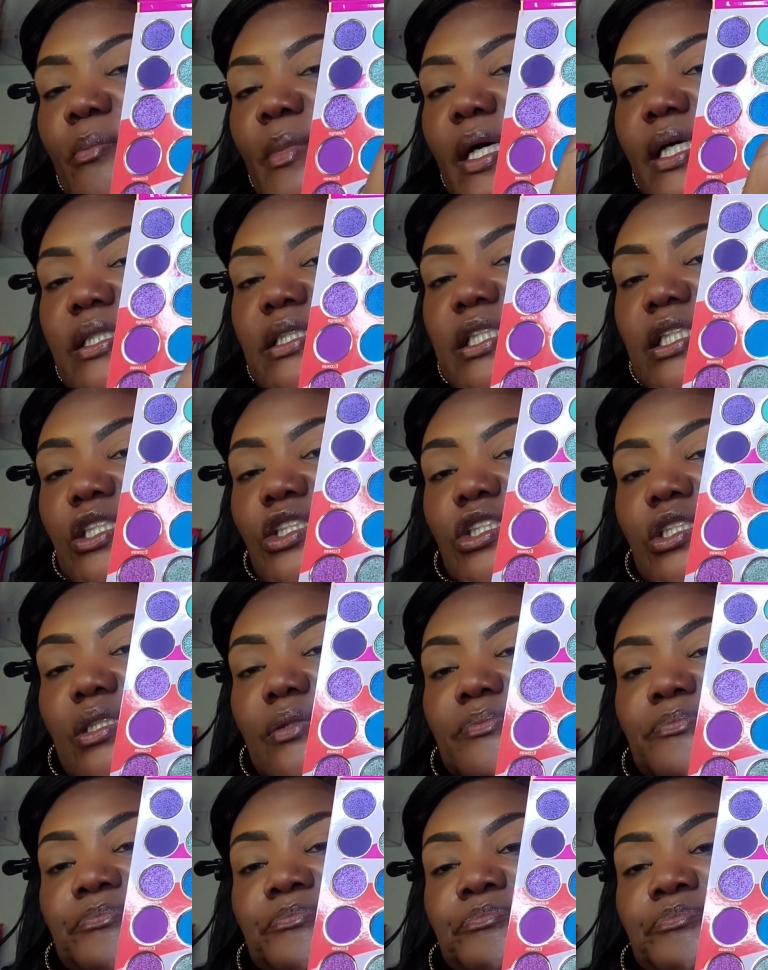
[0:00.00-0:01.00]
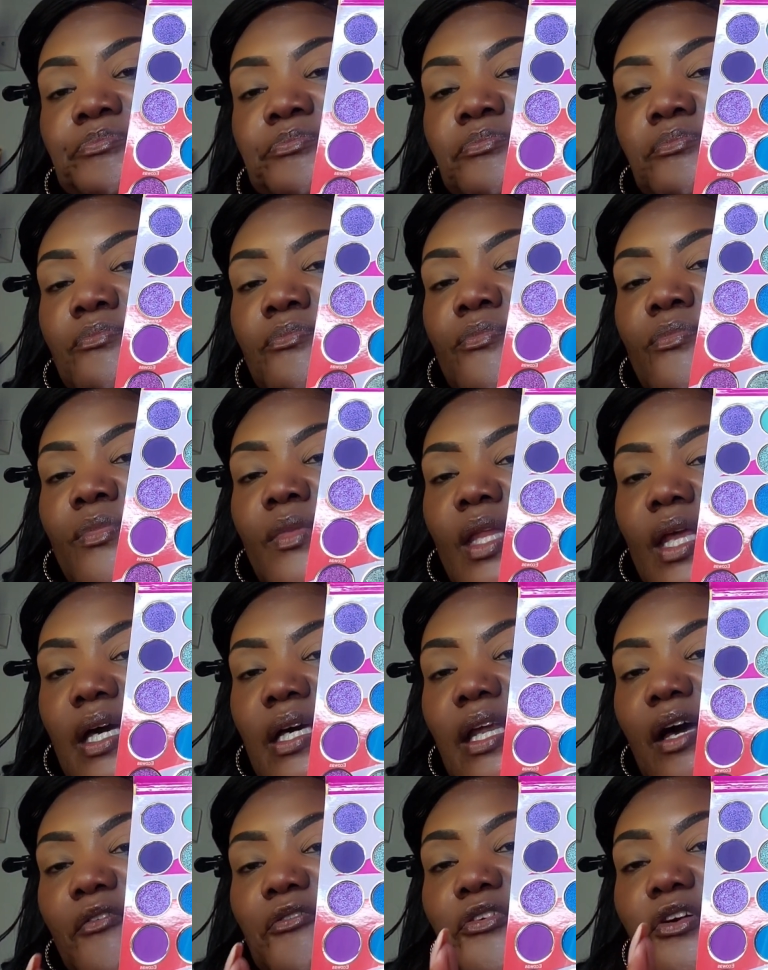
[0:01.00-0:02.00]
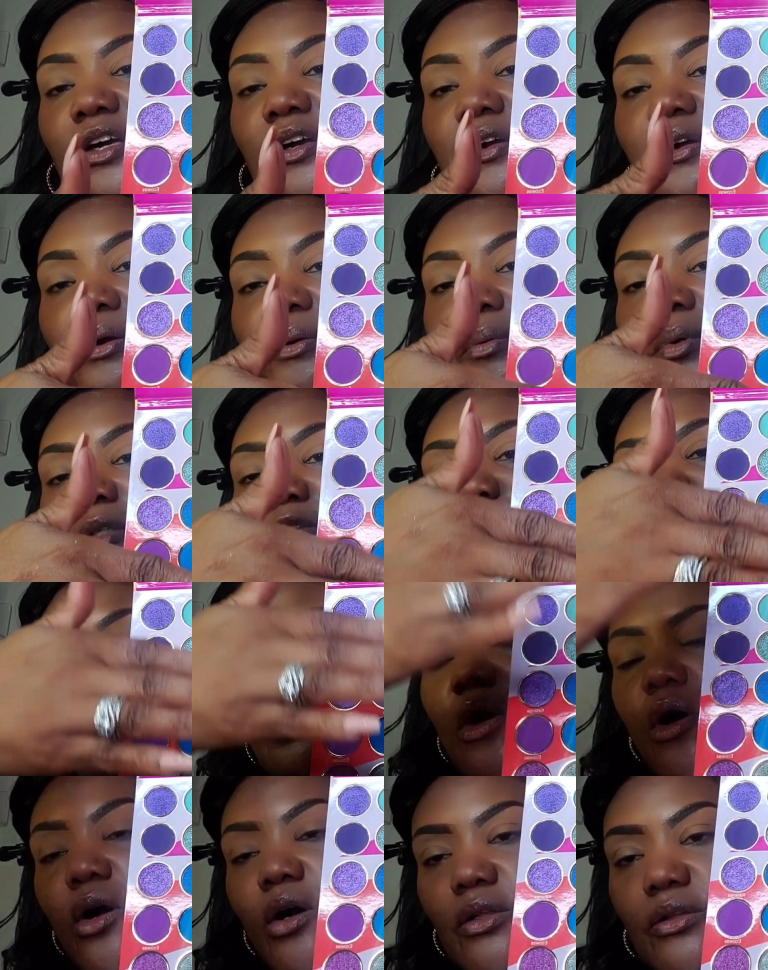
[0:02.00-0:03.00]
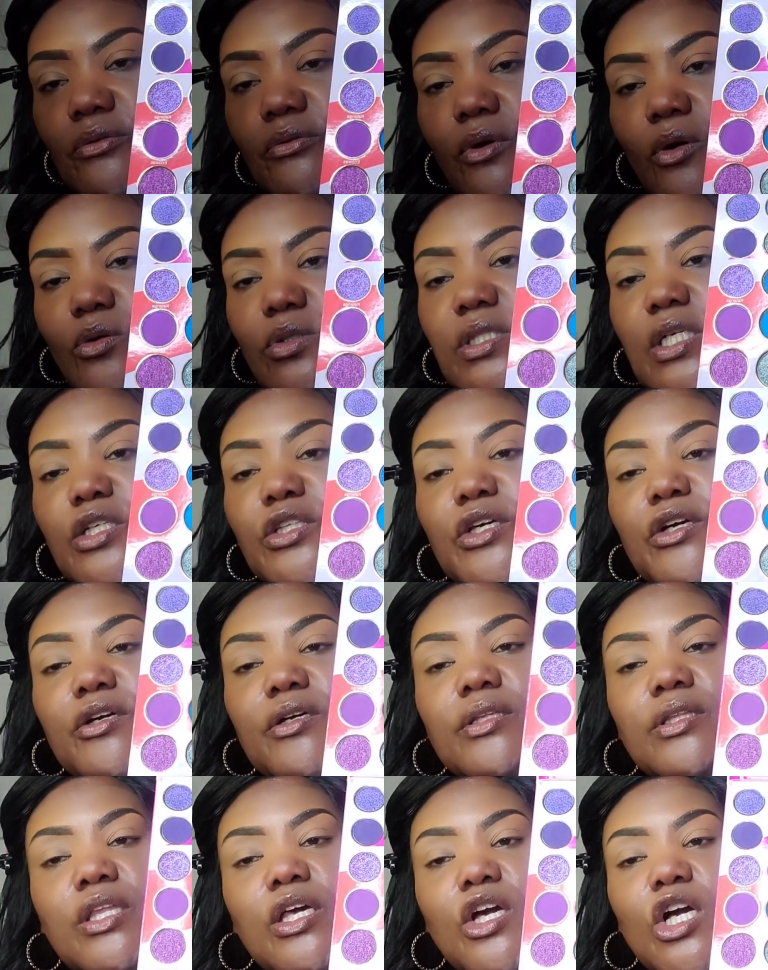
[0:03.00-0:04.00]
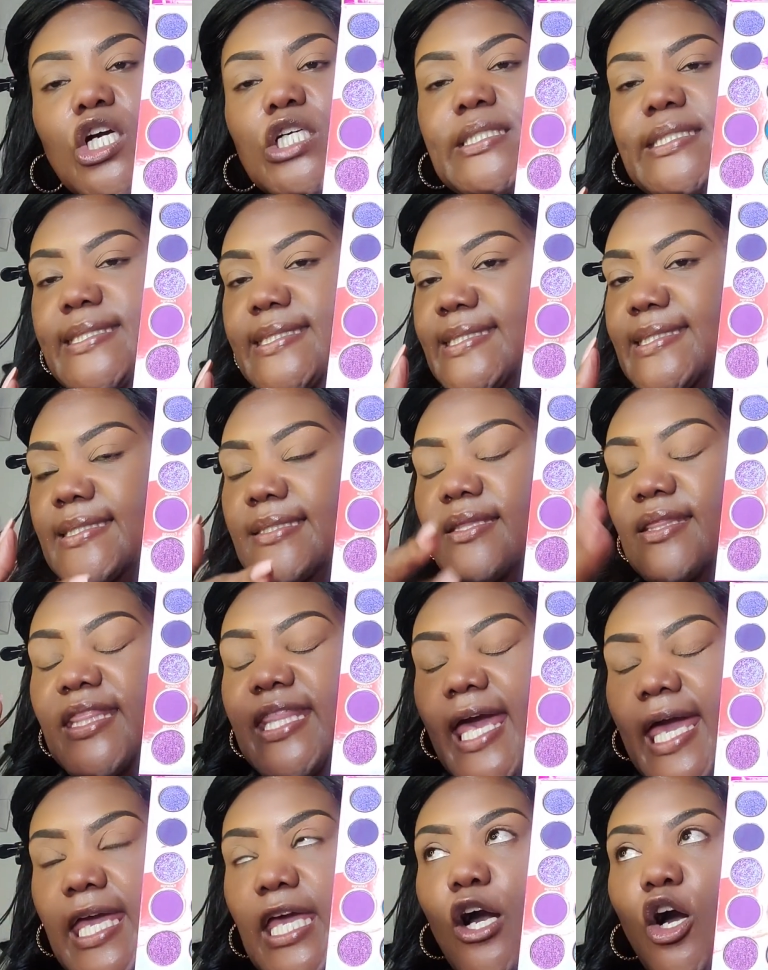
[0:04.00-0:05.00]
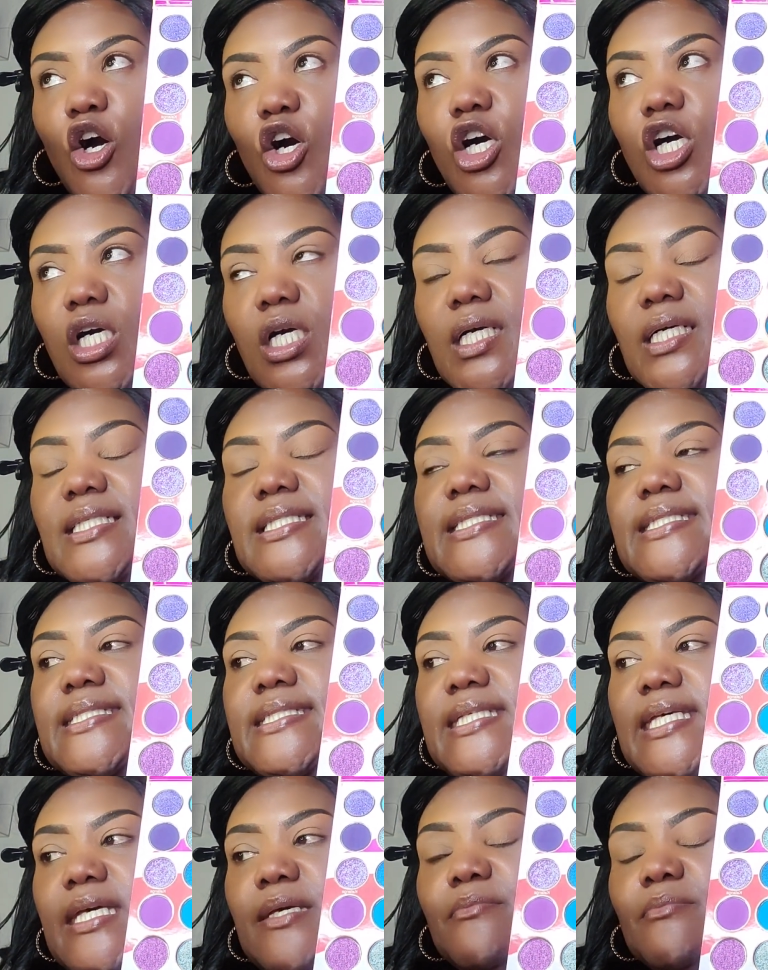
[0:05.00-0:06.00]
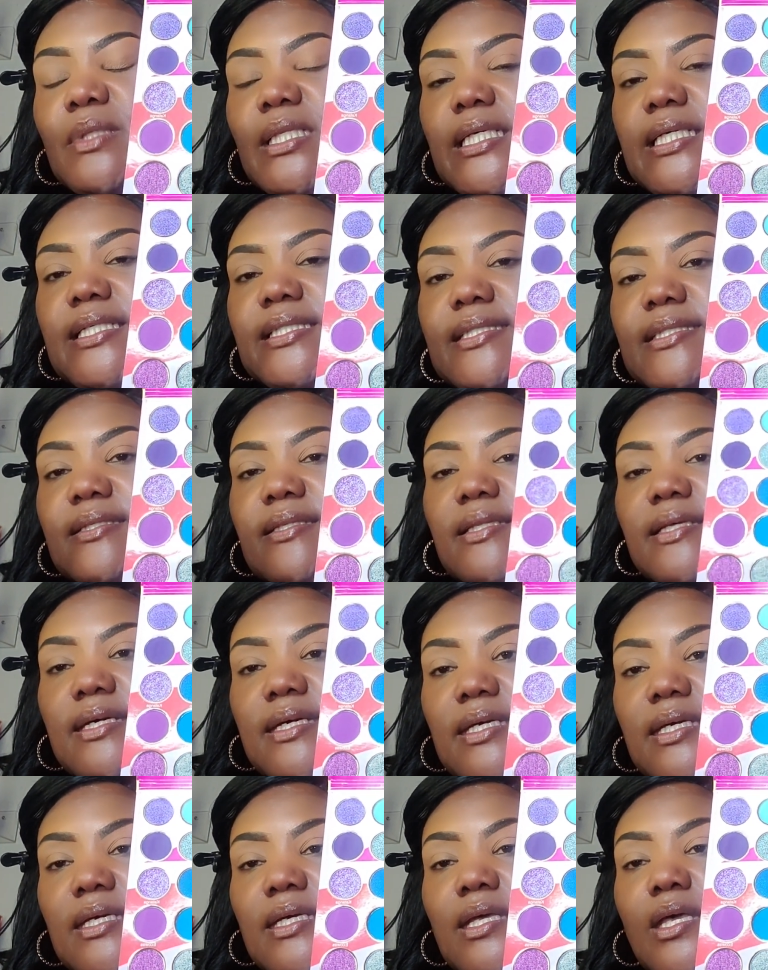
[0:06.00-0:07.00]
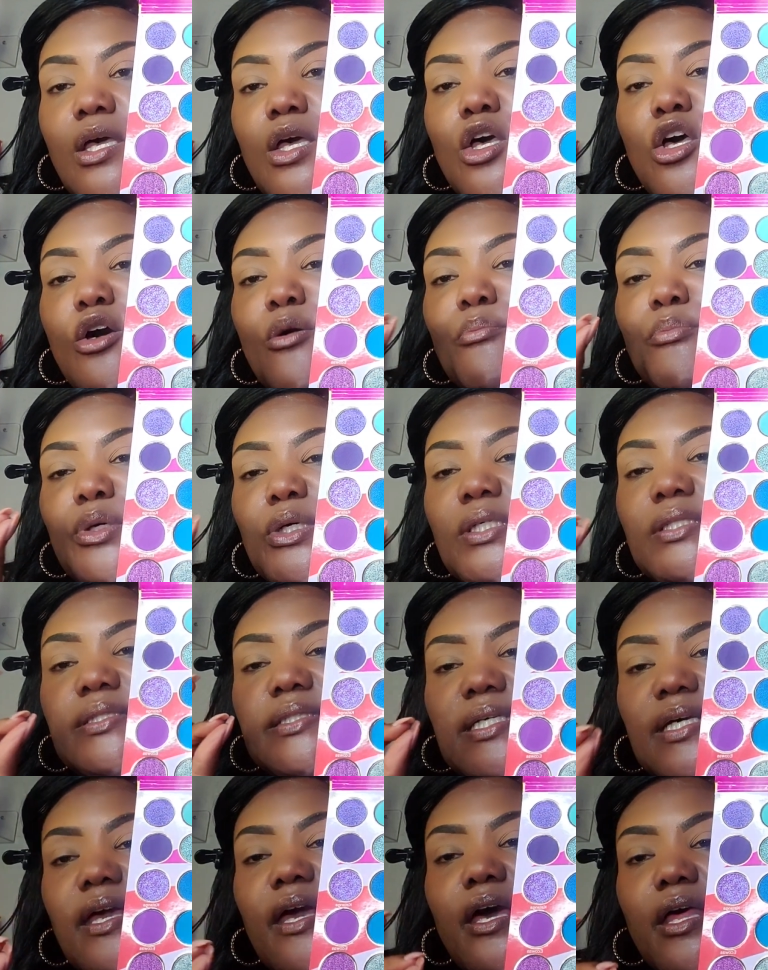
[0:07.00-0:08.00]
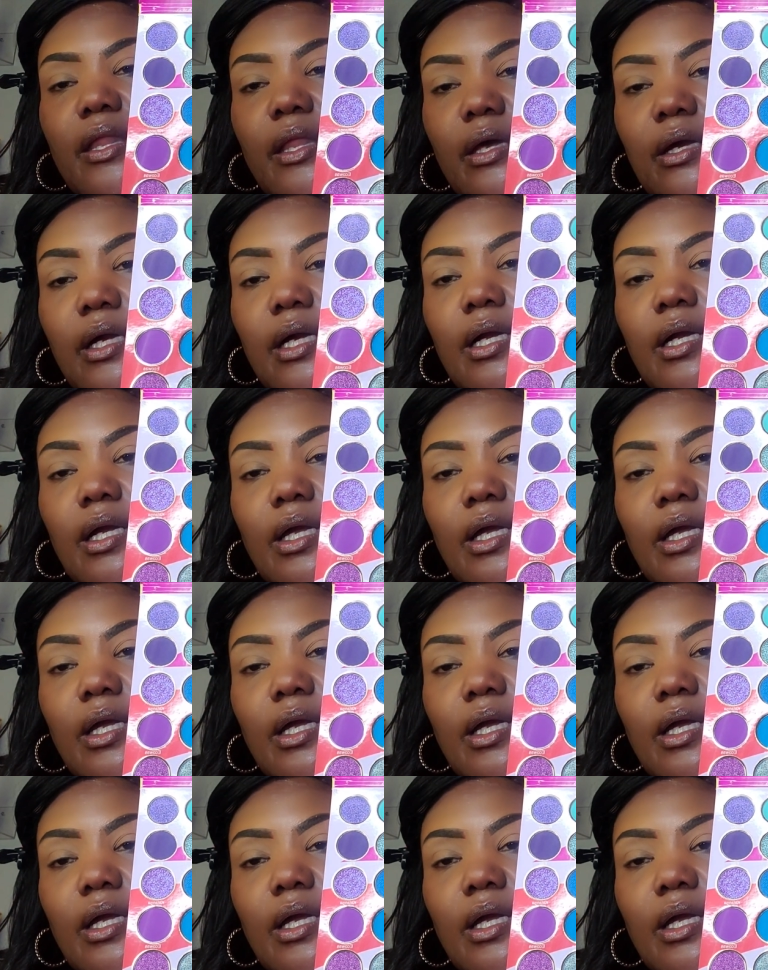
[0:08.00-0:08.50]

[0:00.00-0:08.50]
my attention. And I figure we'll do all the rows because they are seamlessly put together.